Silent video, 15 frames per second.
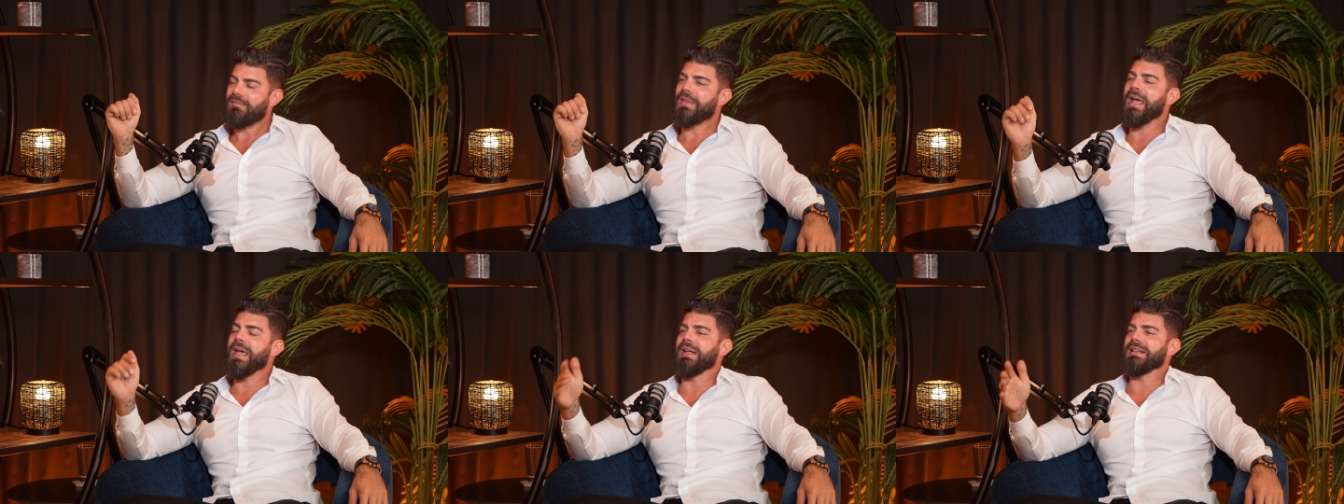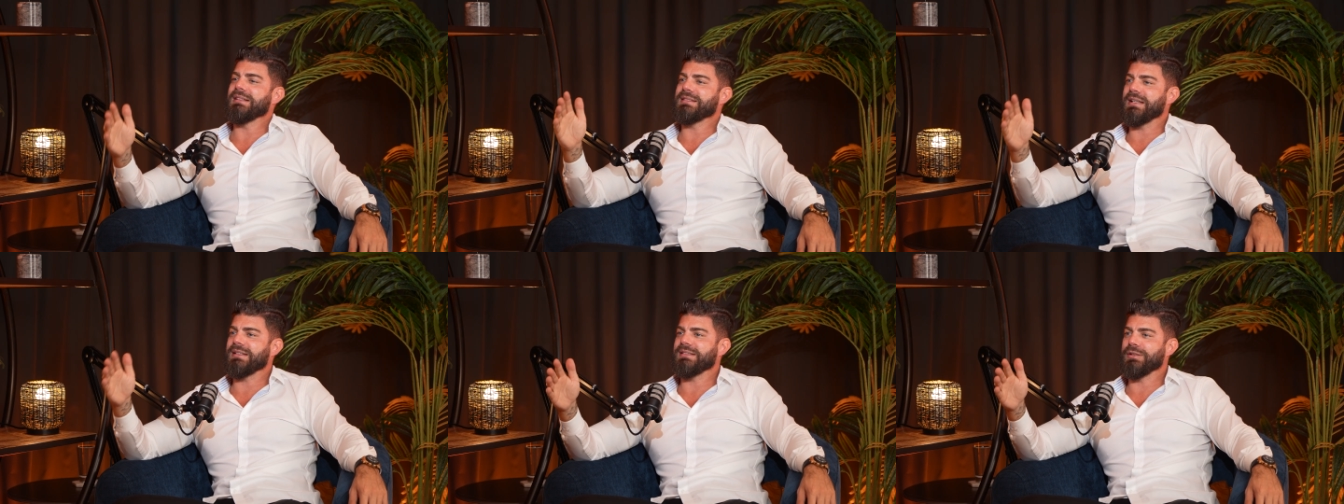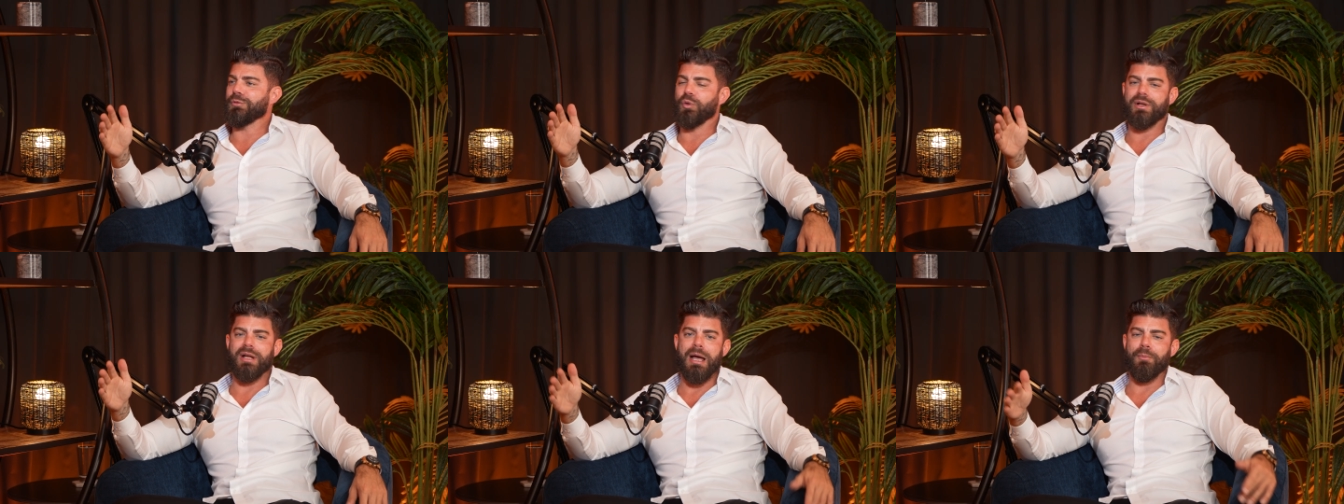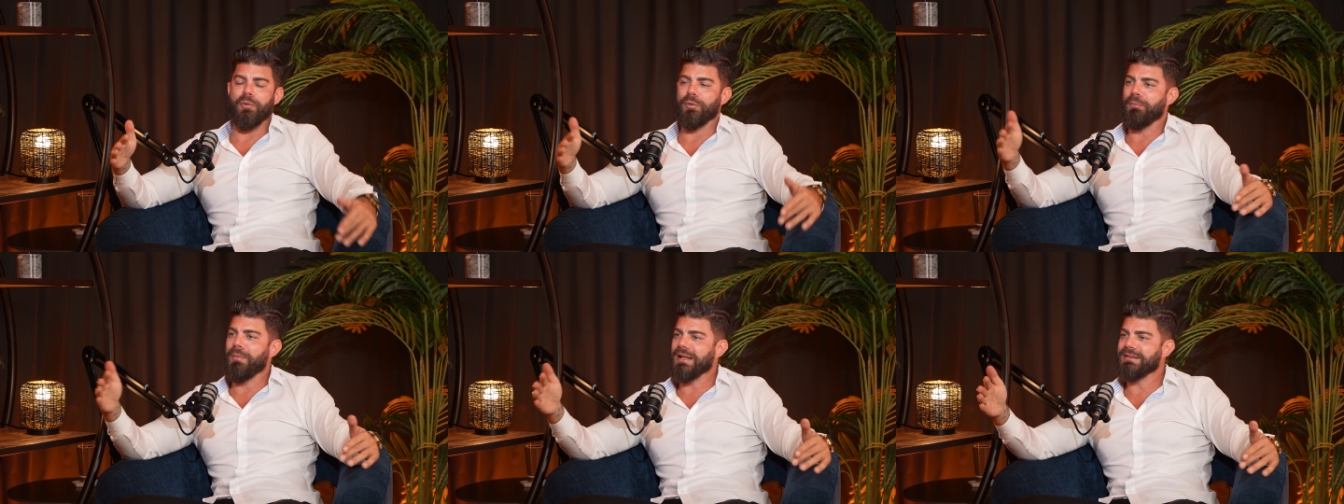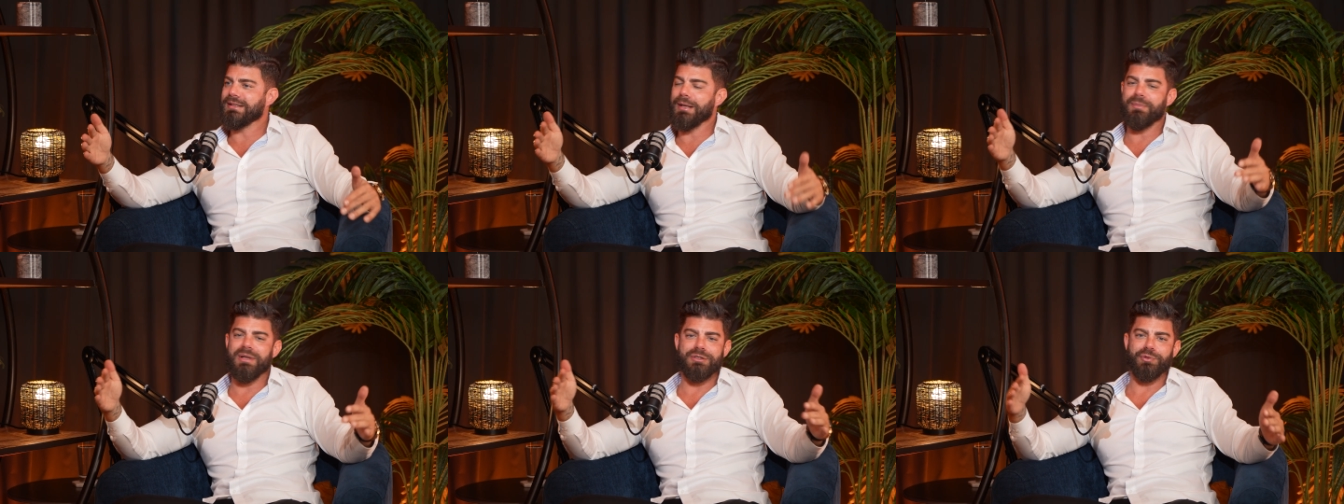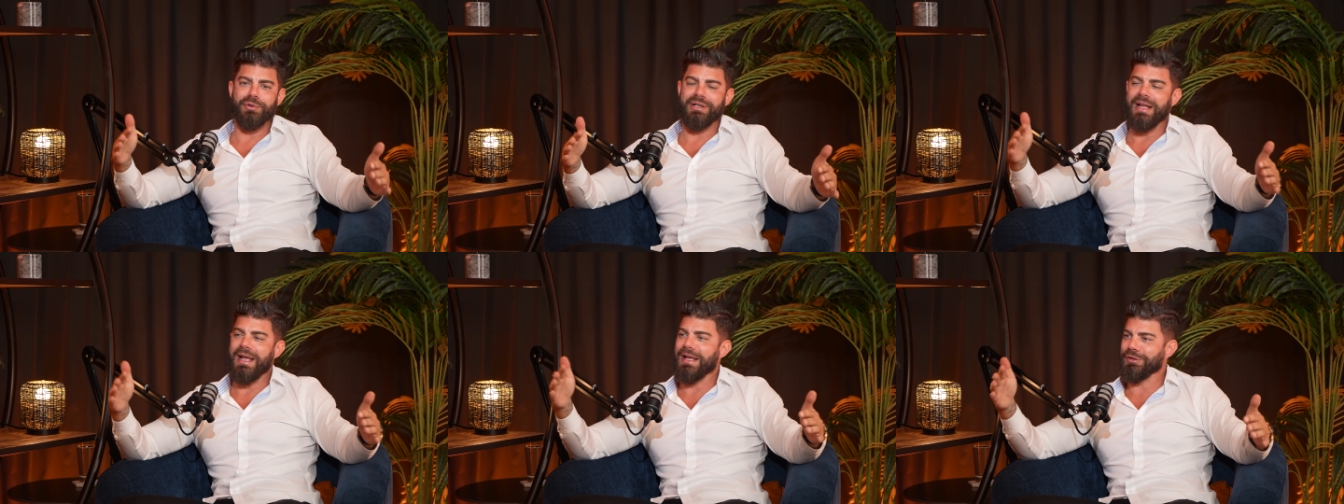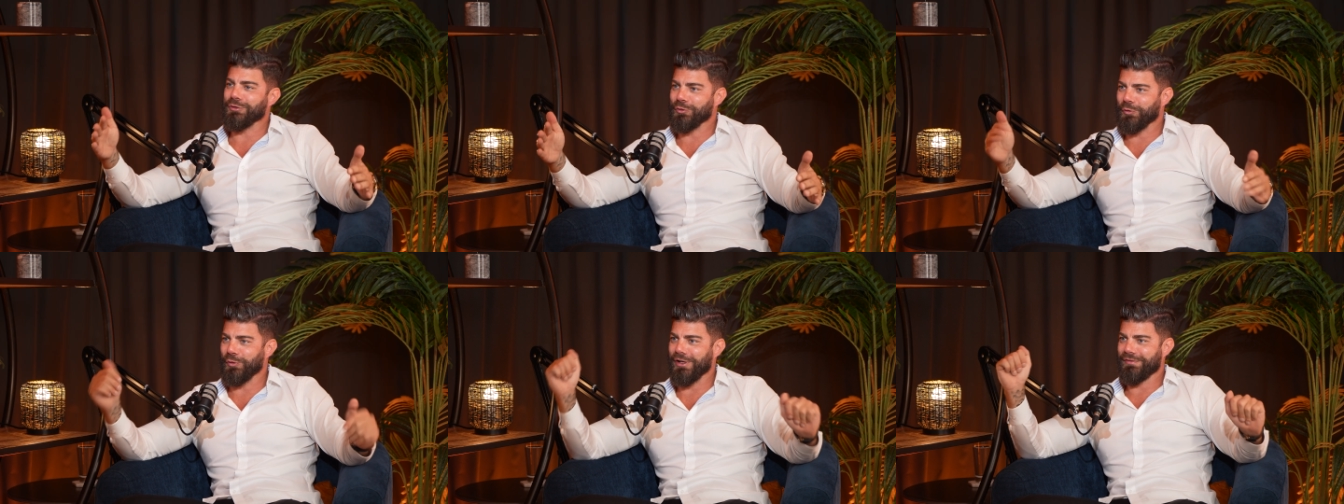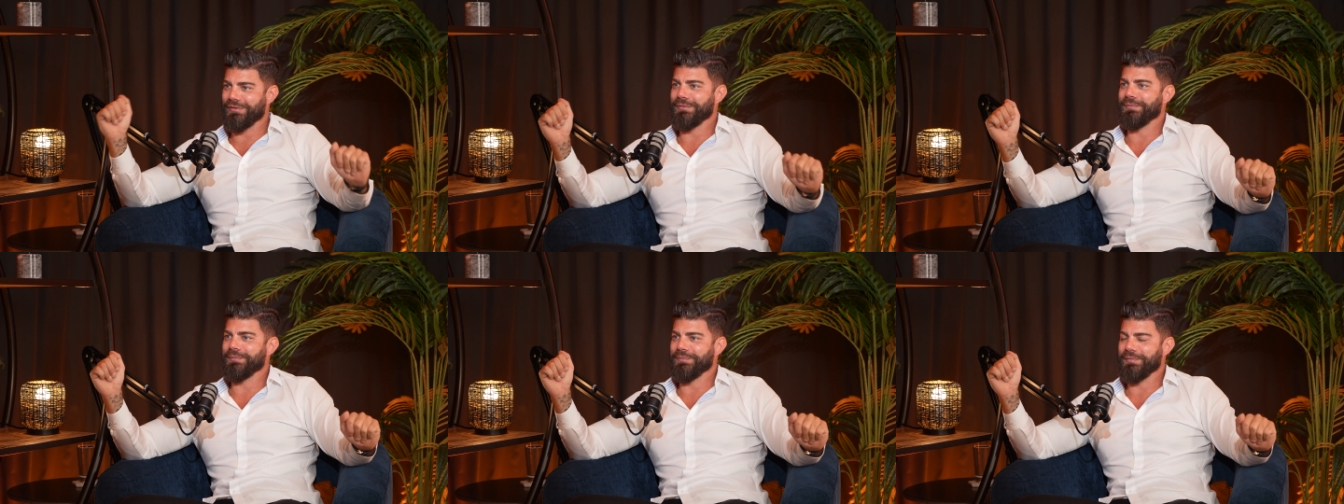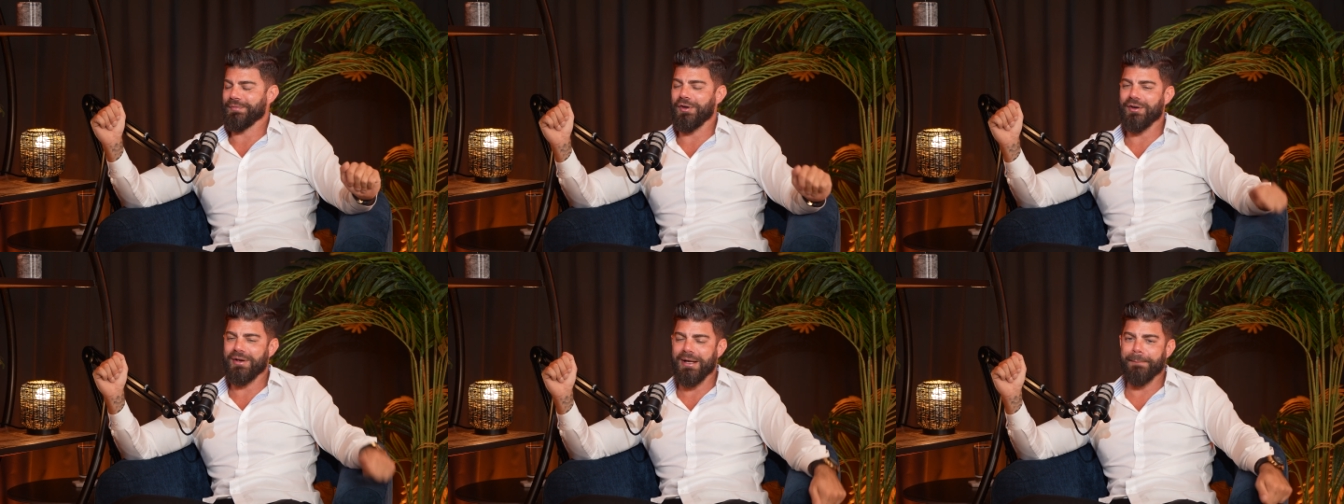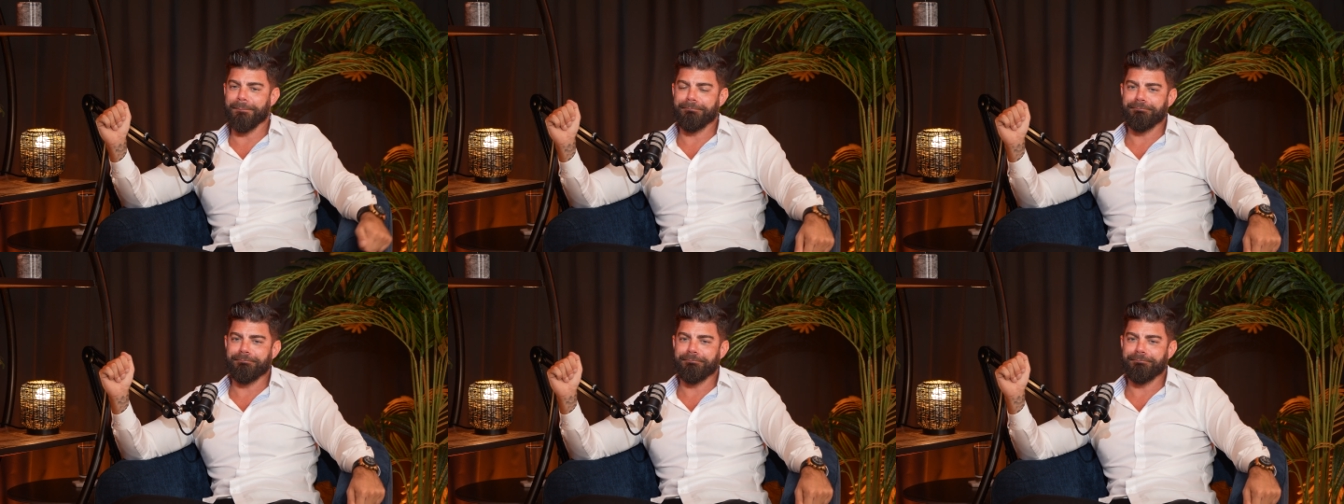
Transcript: and it says it will come on Monday between 8 to 12. Okay.